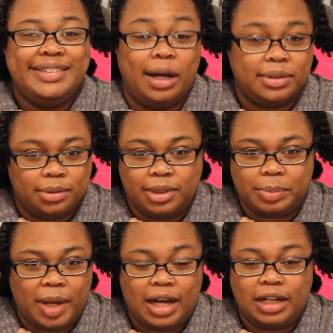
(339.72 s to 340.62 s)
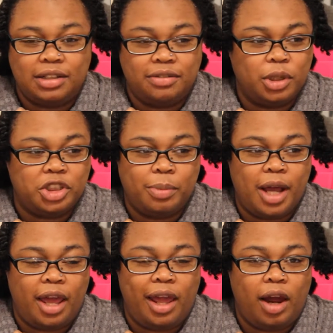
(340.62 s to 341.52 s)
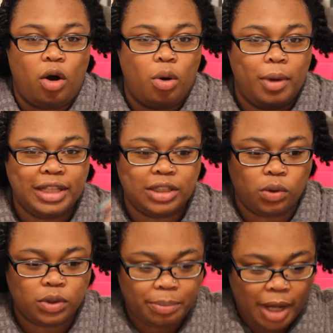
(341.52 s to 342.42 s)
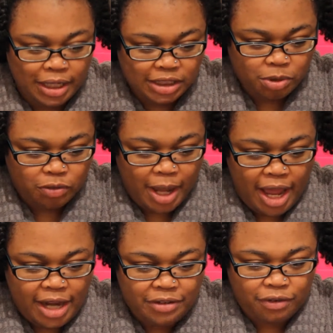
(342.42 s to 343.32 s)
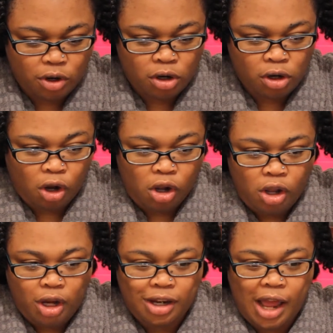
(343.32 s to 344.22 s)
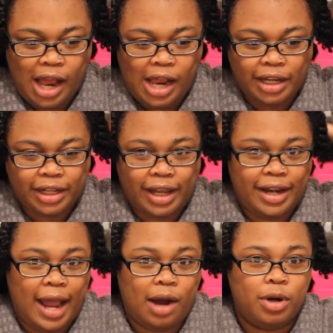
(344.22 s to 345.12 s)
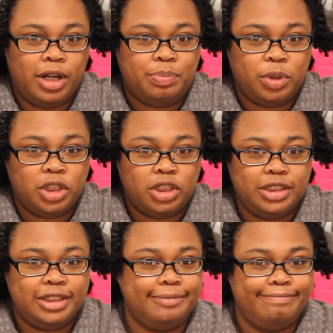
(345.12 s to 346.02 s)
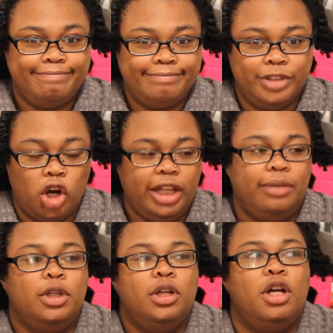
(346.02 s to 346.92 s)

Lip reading: that was the worst part of washing my hair, always holding my hands above my head for like an hour plus, not it.